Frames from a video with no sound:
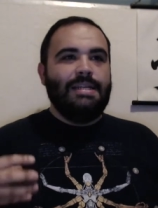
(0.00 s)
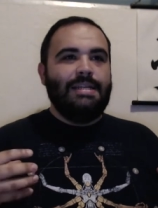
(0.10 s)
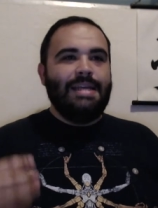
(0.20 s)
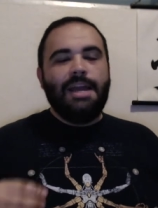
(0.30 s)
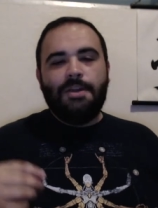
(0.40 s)

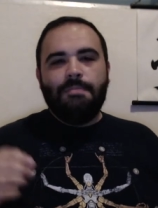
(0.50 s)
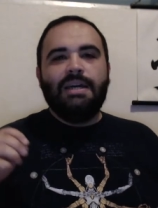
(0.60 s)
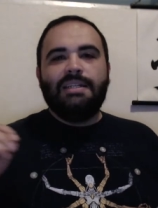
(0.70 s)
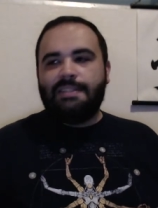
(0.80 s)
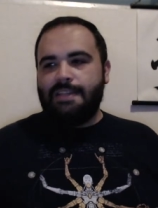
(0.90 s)
yeah, you
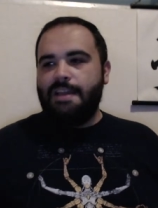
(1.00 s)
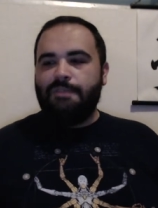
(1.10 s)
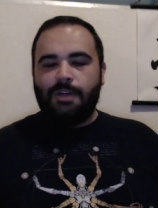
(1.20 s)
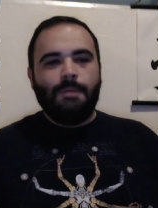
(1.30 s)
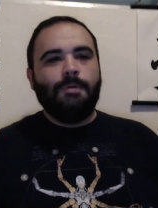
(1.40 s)
might
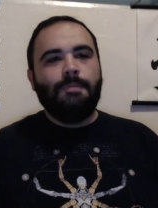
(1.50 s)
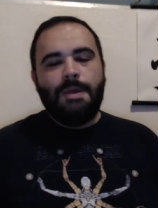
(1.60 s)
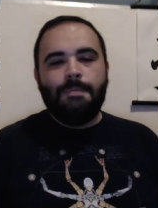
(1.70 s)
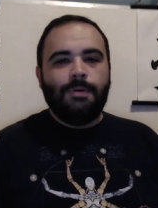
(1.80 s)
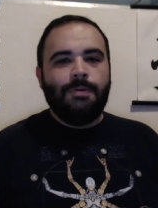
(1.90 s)
save a couple
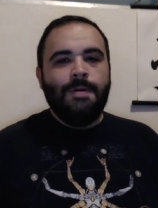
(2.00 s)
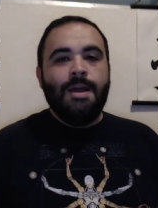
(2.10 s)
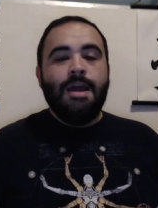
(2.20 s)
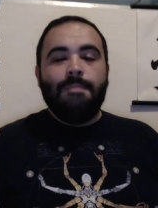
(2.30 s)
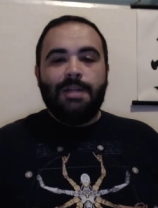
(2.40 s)
people,
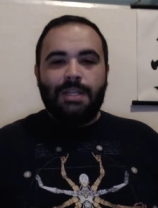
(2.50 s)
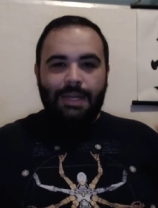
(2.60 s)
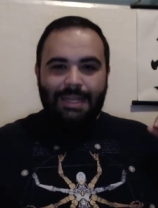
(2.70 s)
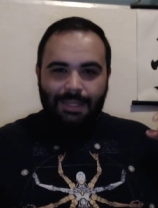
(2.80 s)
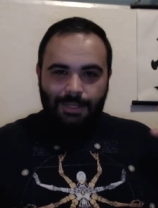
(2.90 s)
but
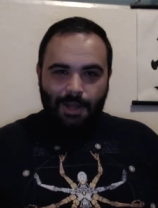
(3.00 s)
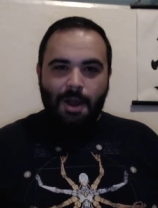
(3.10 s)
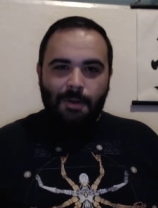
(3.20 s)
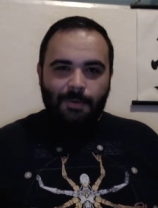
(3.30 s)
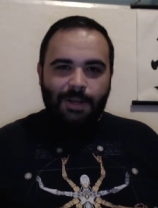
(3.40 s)
in the
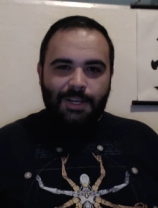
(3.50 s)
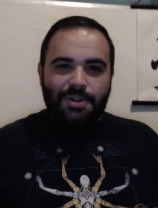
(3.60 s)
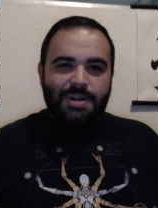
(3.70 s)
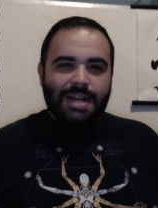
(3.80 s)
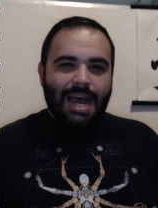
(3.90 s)
long run,
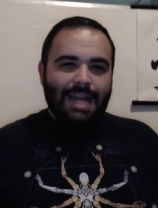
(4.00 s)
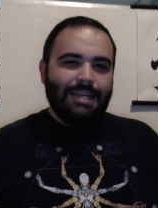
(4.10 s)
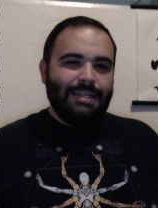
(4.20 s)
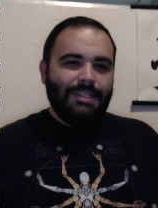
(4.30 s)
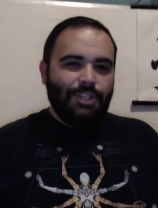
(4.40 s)
you're not
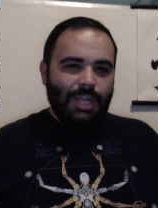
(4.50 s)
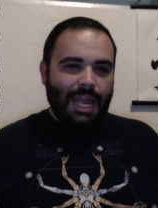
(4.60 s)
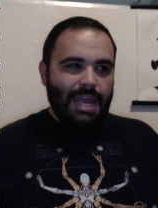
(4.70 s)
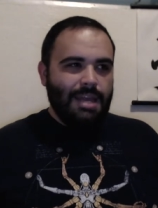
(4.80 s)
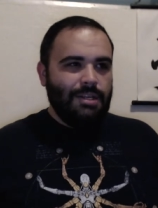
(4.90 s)
gonna
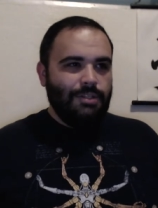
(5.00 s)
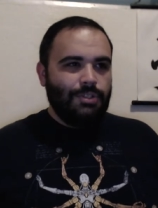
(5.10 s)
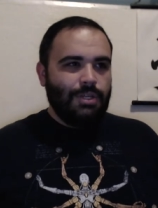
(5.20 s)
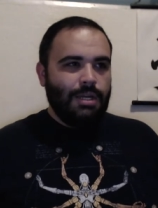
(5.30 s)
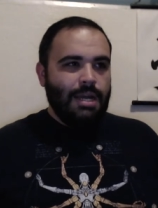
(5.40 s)

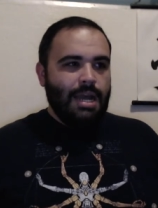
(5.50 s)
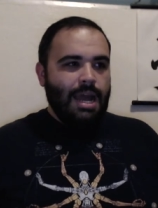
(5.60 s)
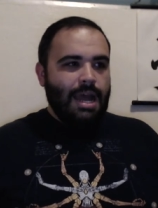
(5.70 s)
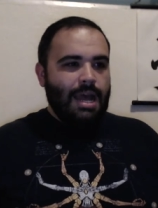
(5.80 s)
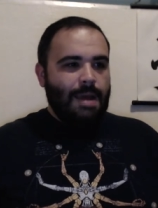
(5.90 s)
change
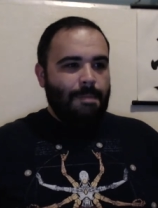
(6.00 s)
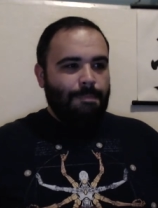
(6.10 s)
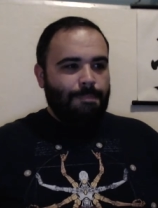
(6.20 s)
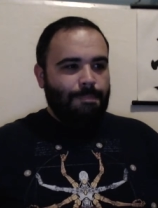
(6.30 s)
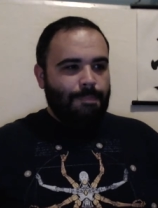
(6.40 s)

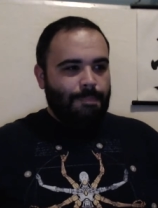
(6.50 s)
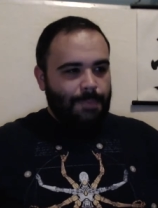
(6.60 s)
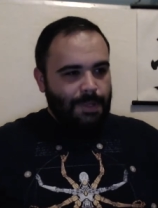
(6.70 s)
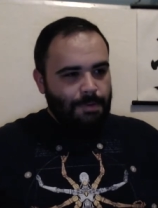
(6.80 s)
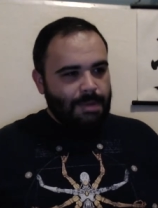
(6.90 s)

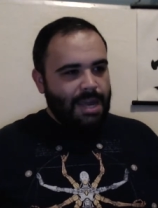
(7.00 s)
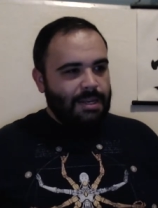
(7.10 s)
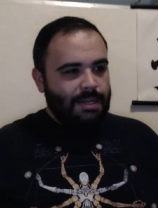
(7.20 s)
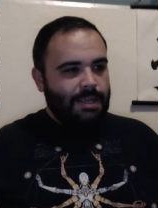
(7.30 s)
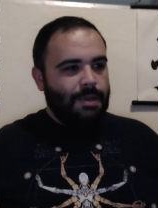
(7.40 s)

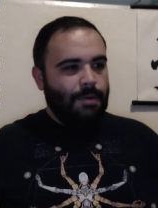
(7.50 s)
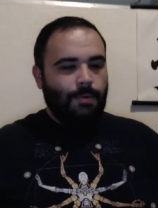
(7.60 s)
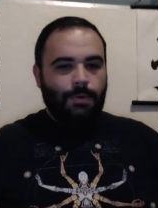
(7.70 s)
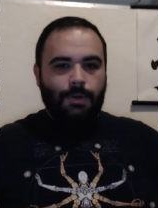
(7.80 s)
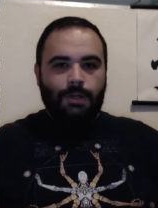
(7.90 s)
humanity
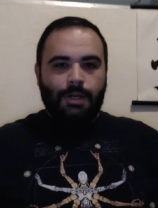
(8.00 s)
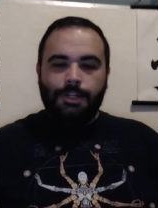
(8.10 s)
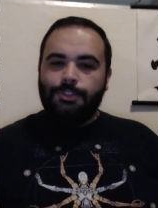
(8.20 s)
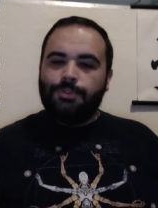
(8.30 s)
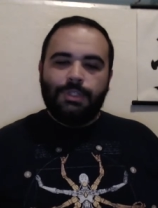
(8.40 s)
or
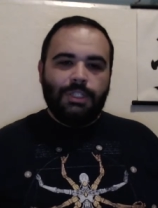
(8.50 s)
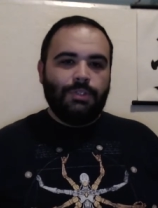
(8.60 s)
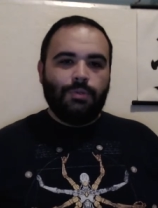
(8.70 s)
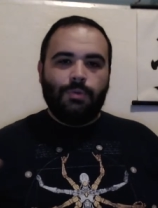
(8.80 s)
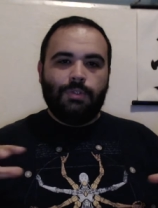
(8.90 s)

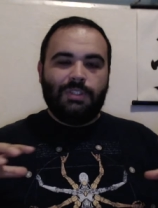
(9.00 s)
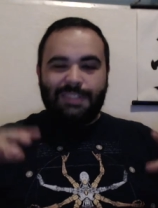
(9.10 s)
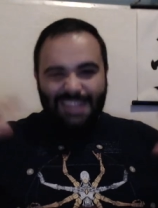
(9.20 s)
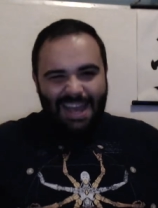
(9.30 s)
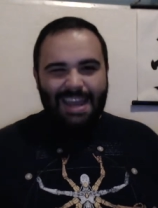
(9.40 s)
countries or
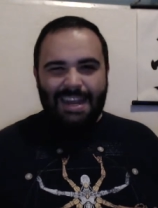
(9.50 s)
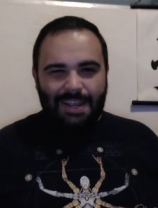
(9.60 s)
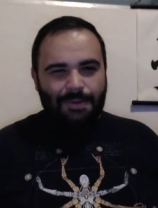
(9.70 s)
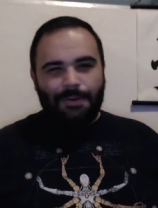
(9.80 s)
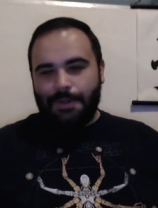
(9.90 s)

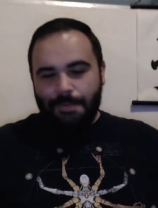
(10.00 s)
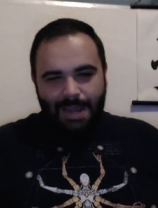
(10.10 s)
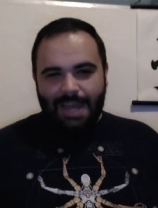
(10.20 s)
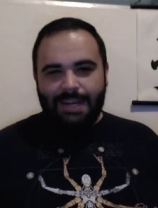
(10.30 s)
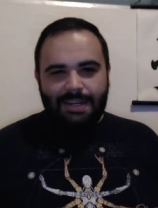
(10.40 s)
society or
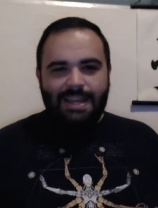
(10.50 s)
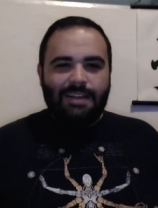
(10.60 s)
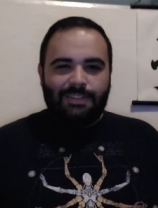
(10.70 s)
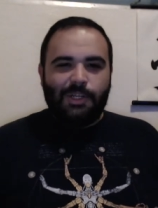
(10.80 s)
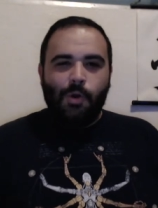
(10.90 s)
humanity
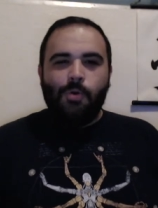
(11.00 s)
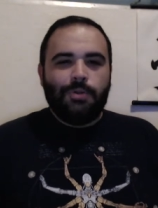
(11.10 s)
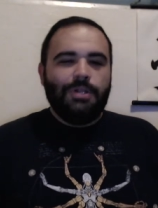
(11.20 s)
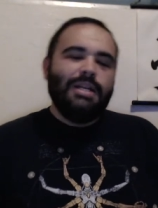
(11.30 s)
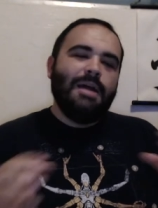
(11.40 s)
as a
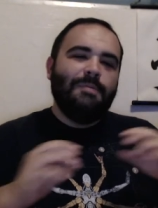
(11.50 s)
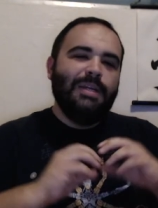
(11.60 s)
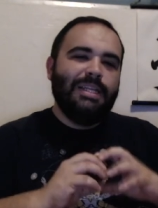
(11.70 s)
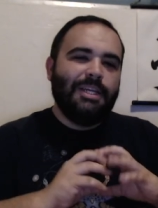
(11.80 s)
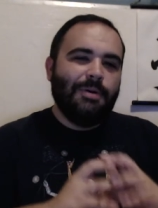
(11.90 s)
whole. You're not
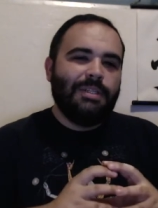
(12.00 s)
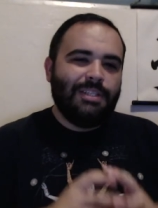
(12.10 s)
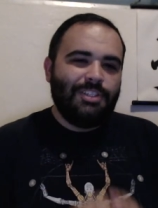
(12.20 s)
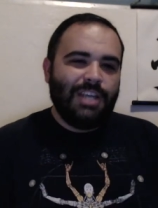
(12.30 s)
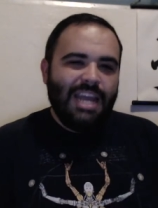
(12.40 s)
really going
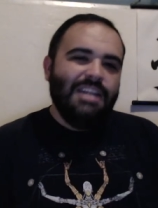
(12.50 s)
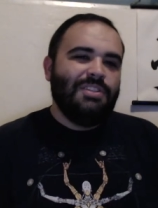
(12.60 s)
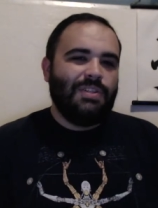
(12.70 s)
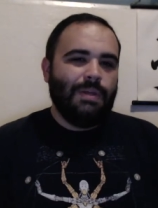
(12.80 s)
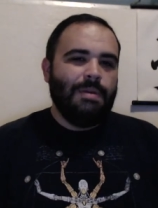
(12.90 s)
to
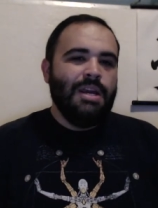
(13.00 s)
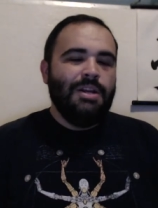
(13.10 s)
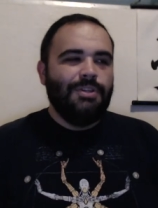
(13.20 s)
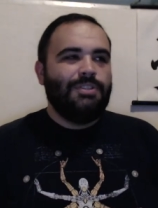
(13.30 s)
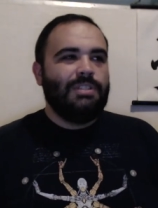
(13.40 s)
change them.
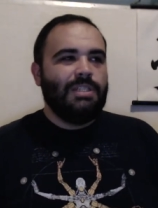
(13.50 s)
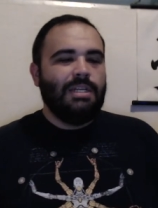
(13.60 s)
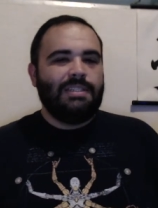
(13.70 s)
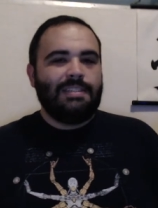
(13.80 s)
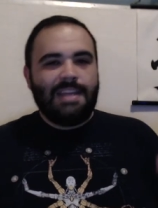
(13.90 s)
You're just
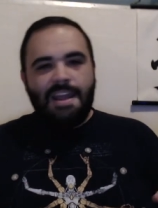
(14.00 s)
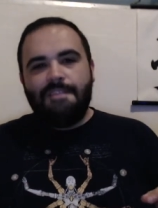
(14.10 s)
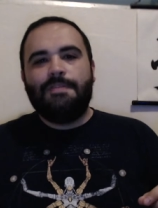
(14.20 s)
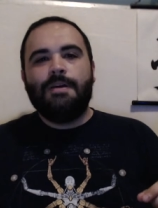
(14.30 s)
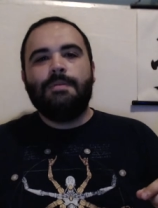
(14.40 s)
going to
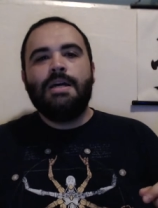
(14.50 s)
save them